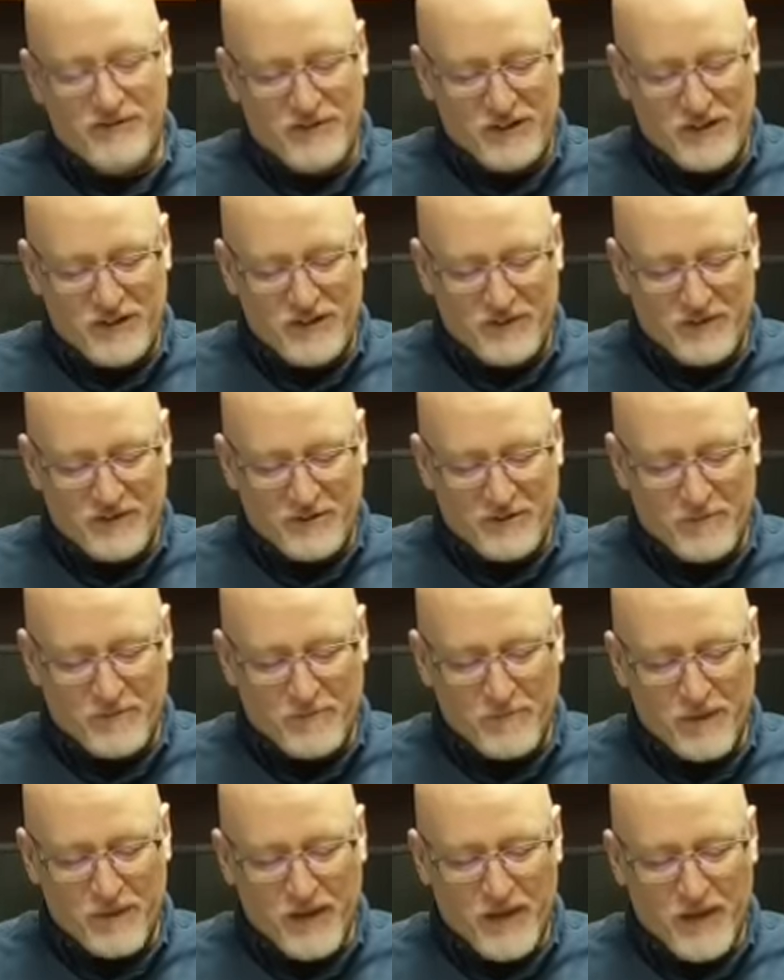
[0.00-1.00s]
I want to go to the
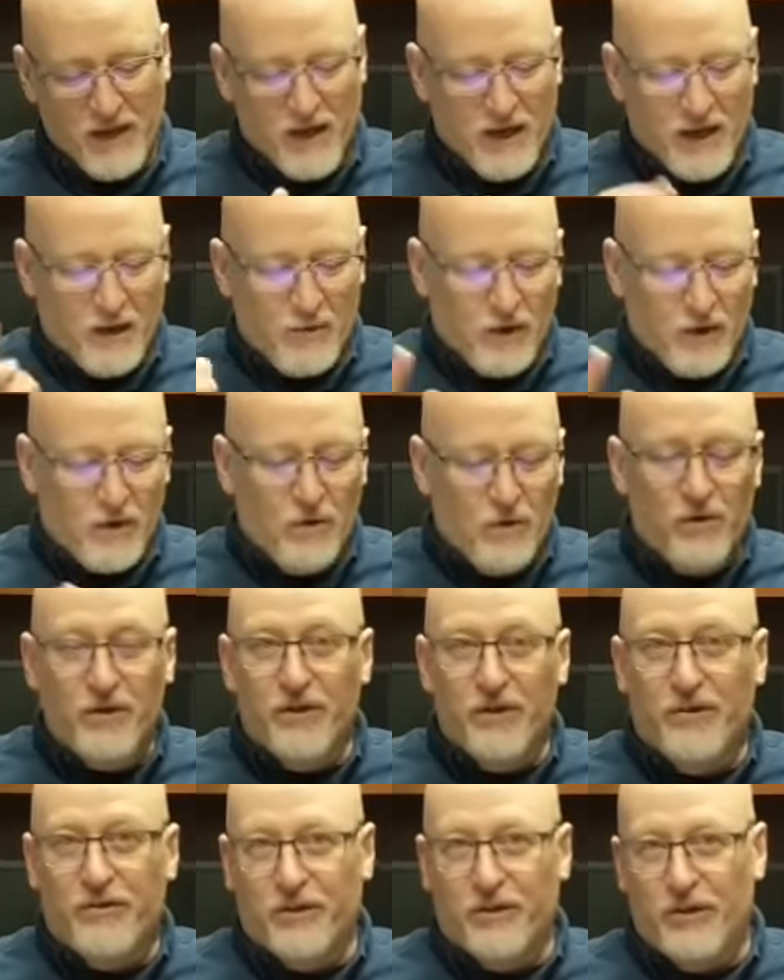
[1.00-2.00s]
third key
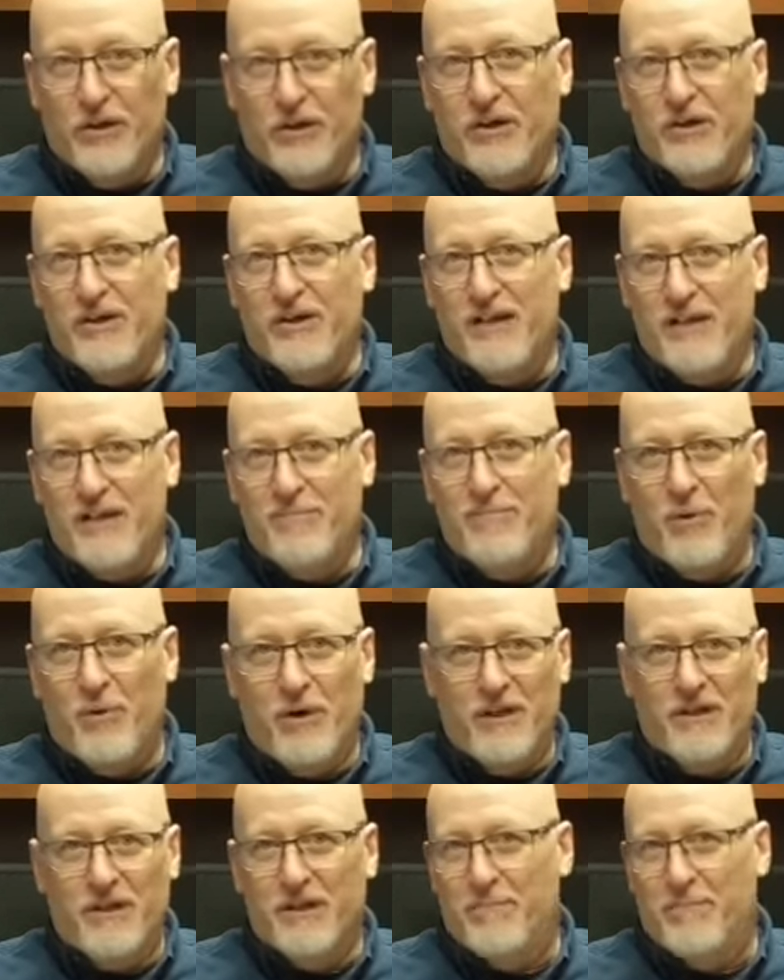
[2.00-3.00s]
point to ponder here,
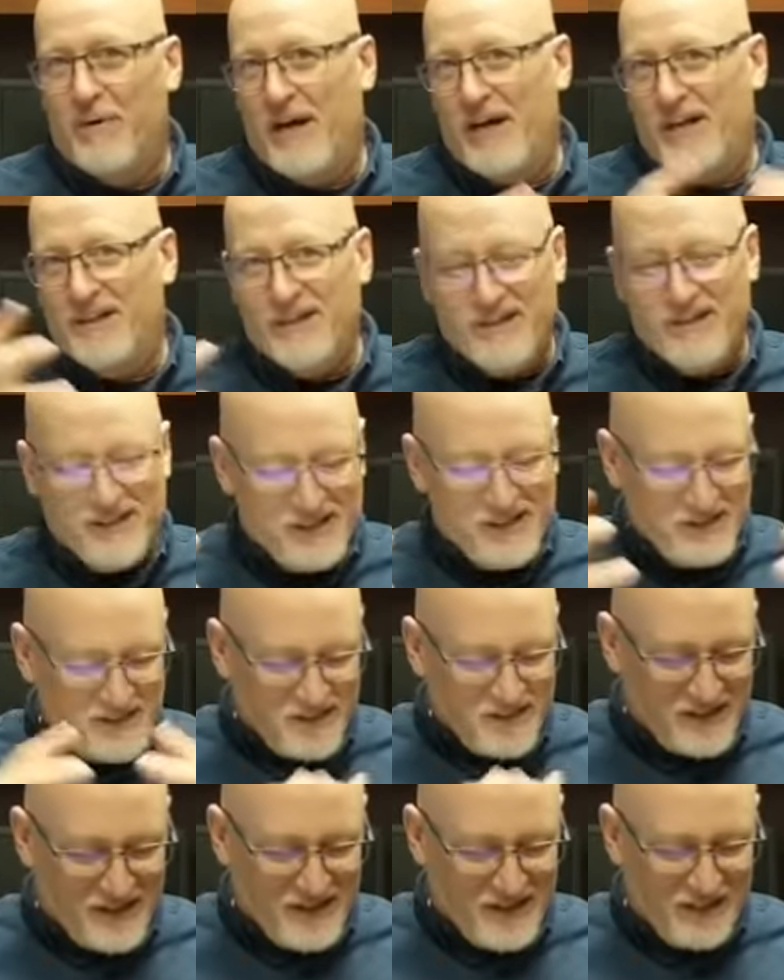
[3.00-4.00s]
and uh, that is the
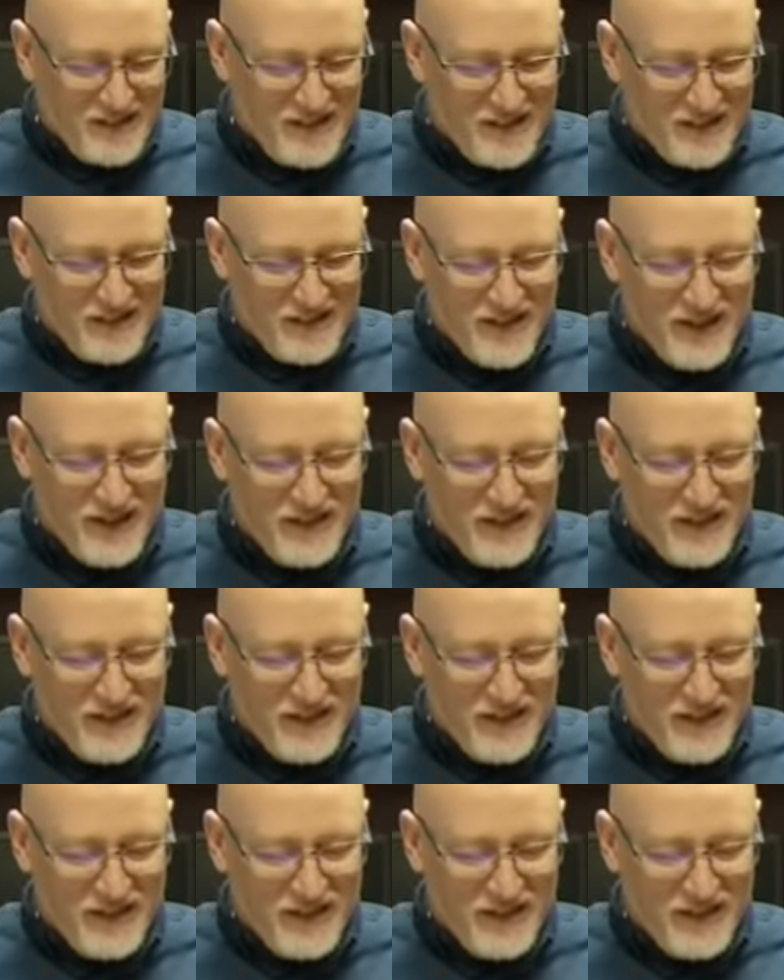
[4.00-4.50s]
secret